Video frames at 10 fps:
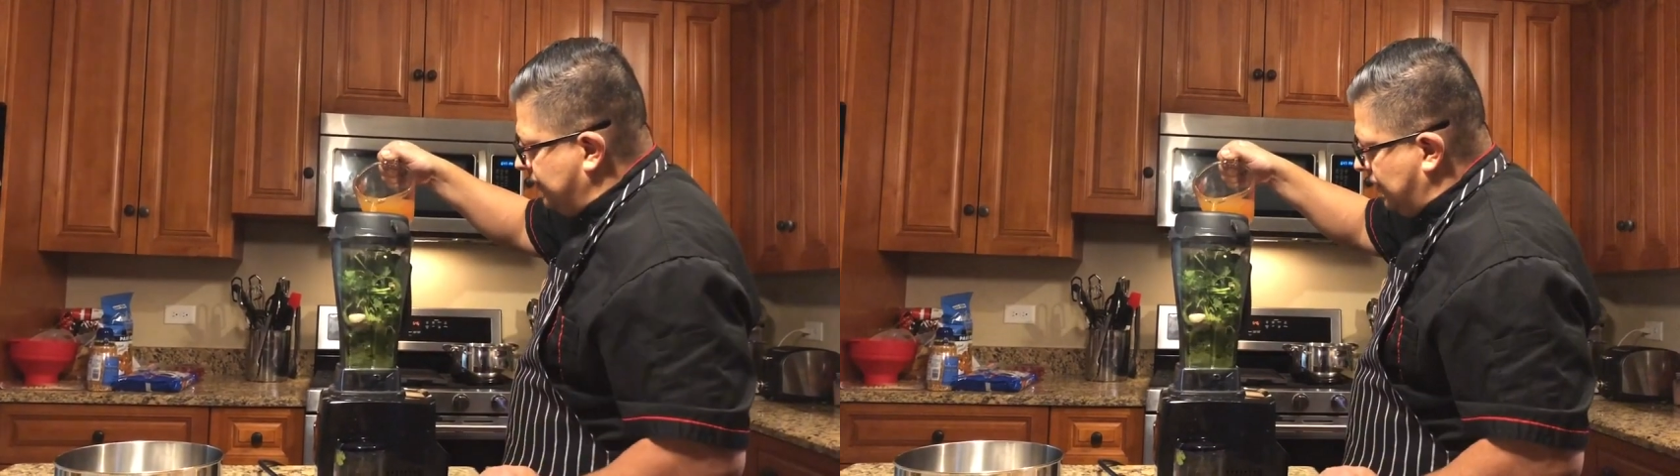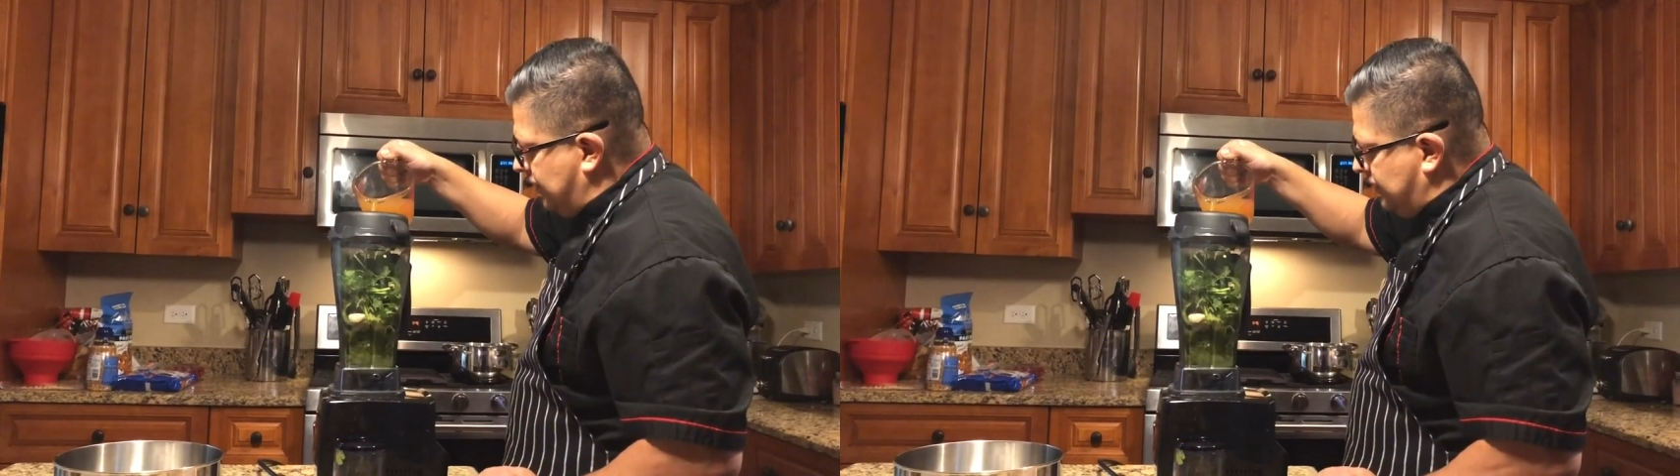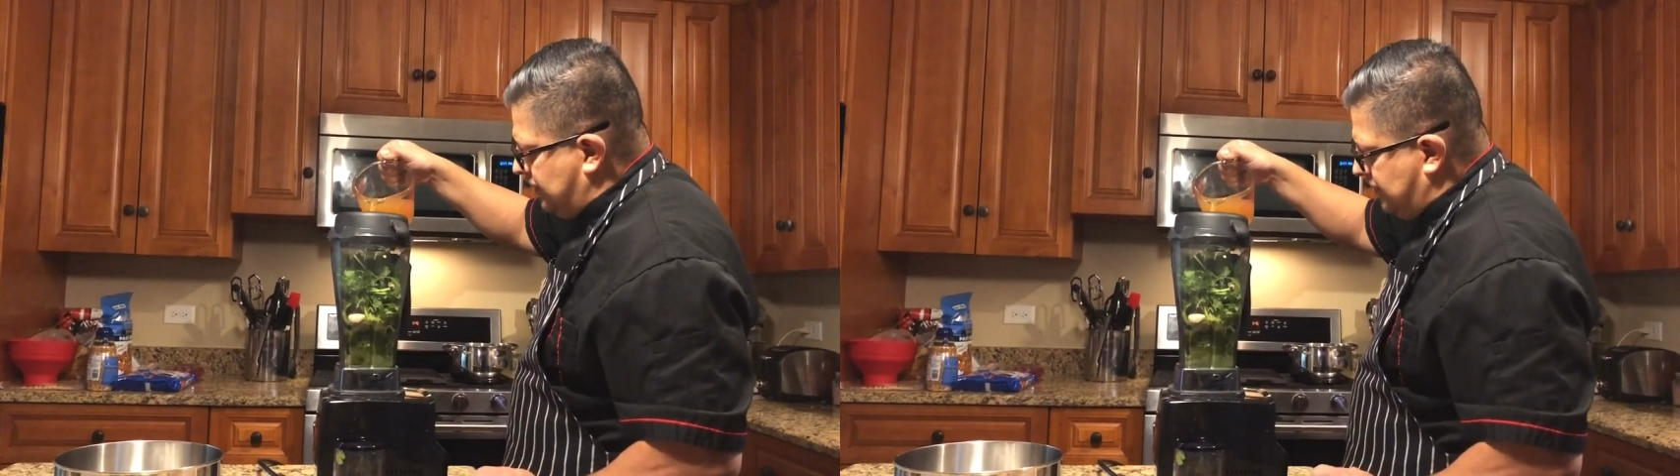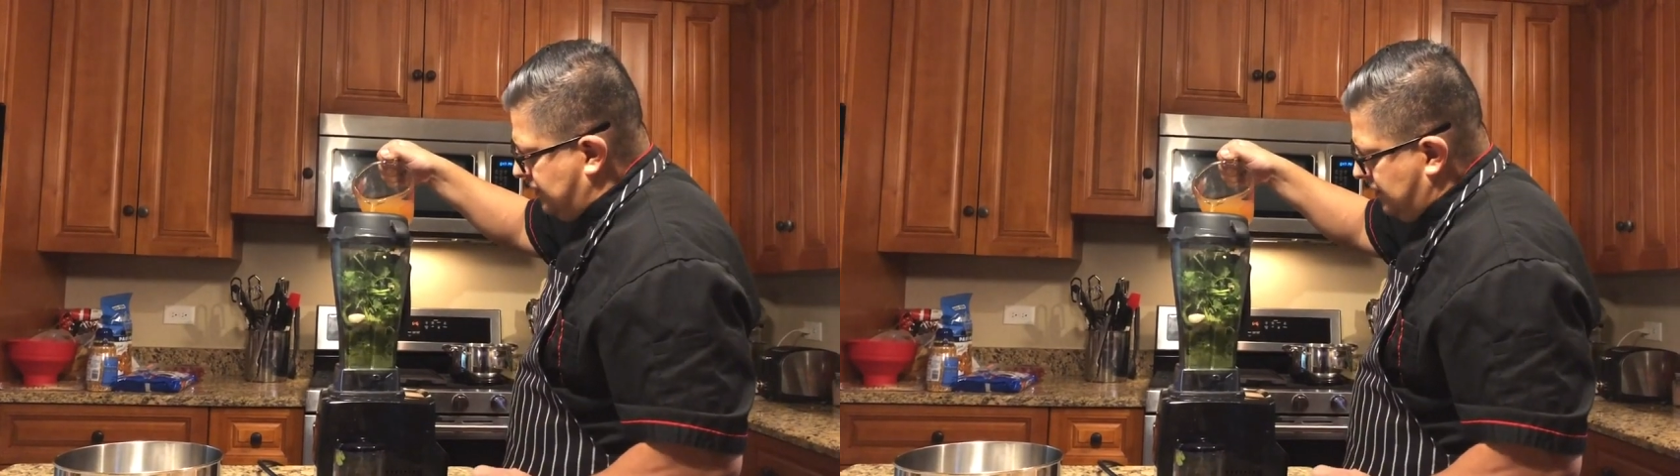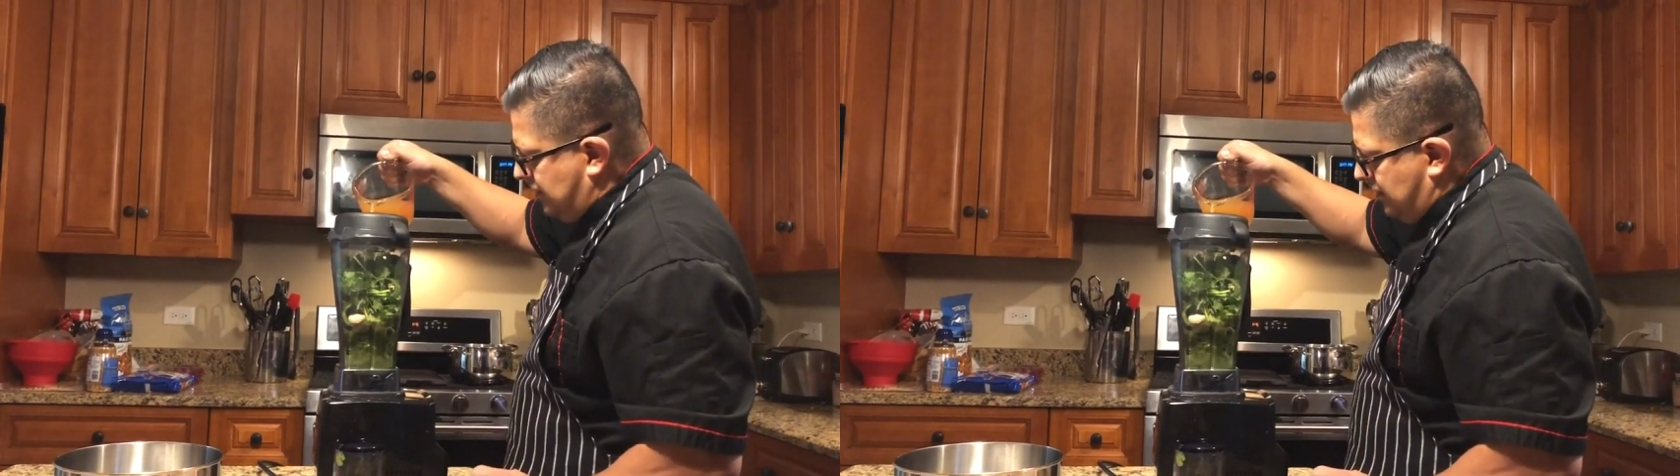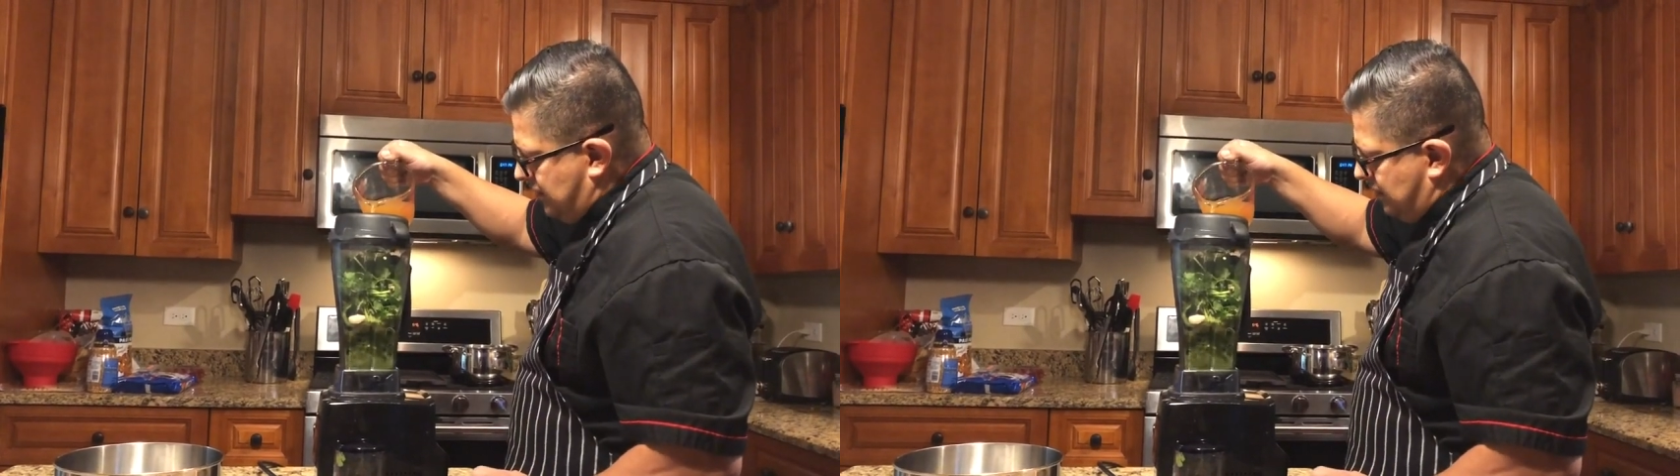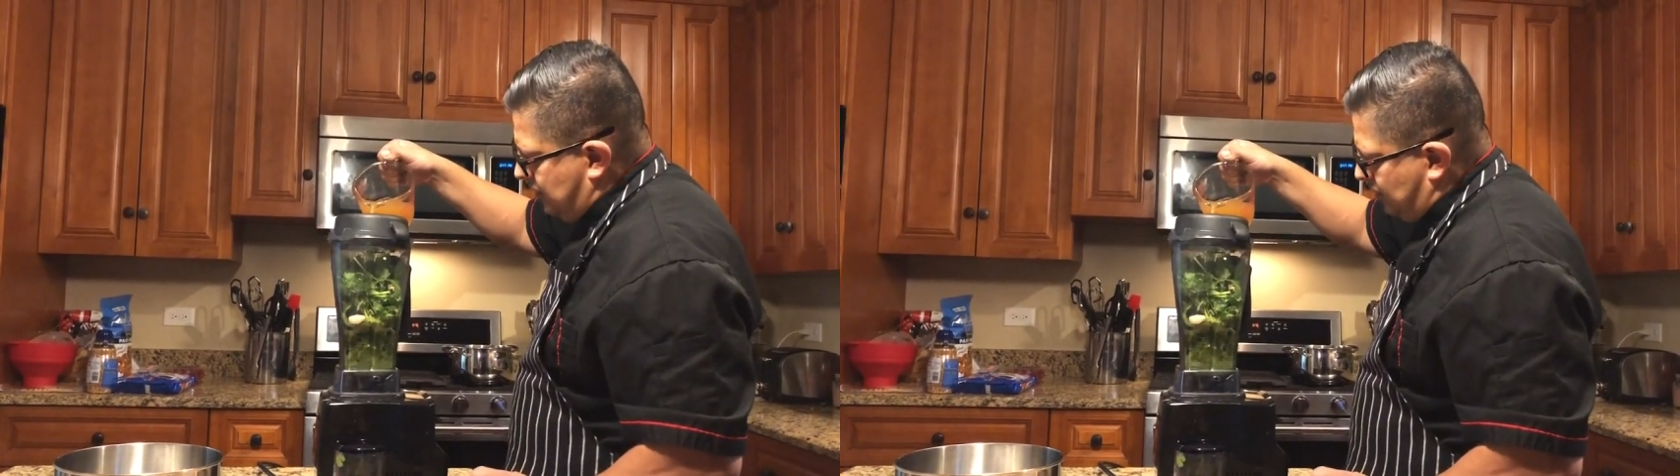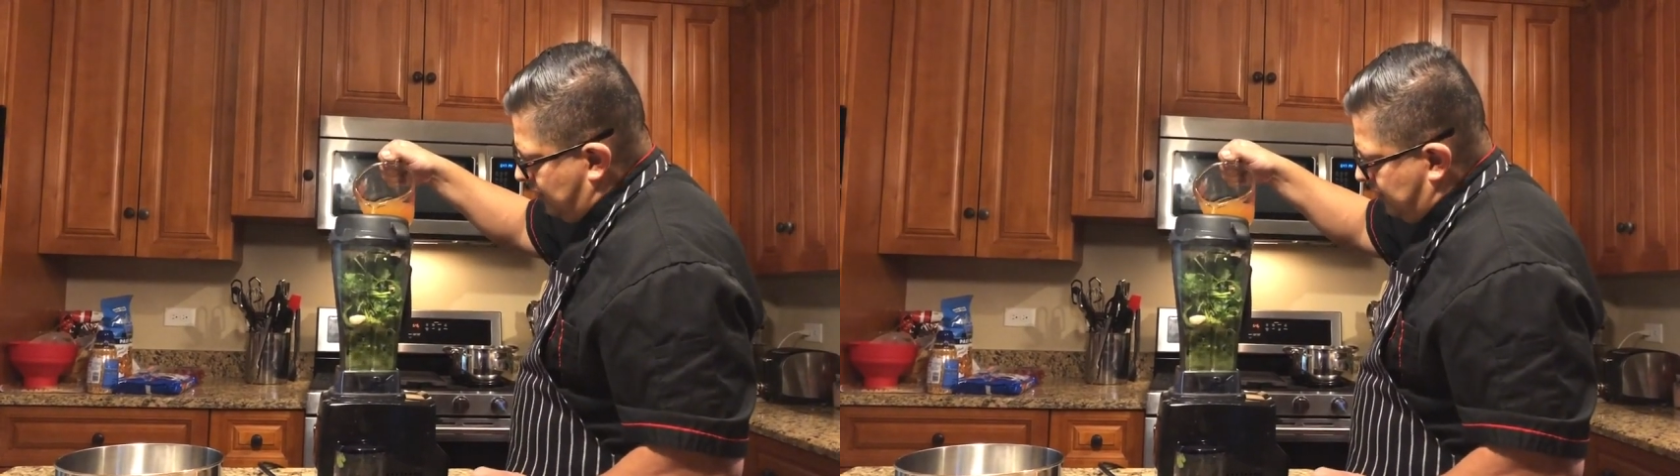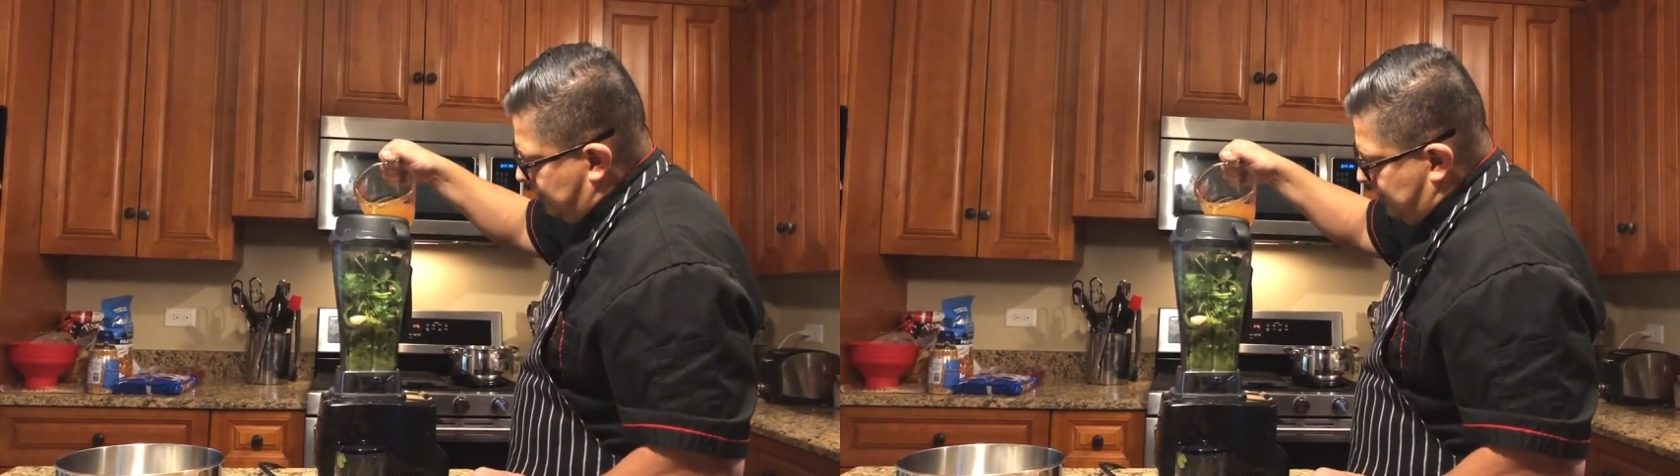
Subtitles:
like. So we're going to